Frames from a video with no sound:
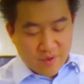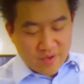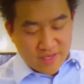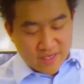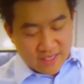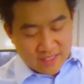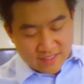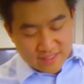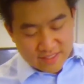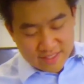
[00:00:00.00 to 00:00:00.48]
you
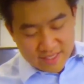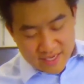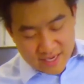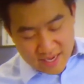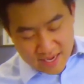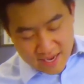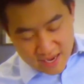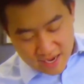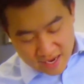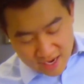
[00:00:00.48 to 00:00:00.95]
can
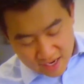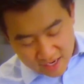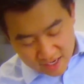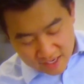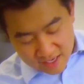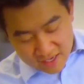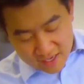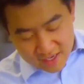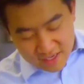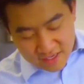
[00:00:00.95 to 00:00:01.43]
see here
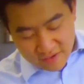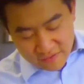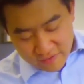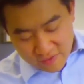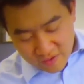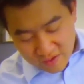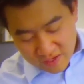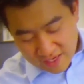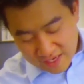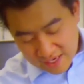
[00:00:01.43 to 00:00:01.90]
you've
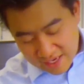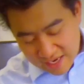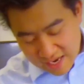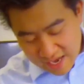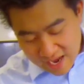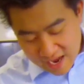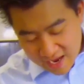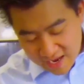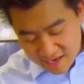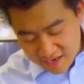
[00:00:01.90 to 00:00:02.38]
got
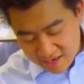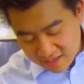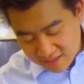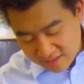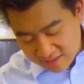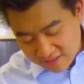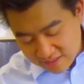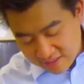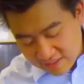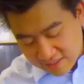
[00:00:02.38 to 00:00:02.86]

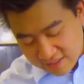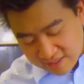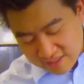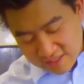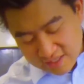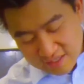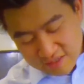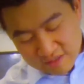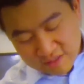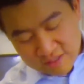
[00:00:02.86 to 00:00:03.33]
layers. It looks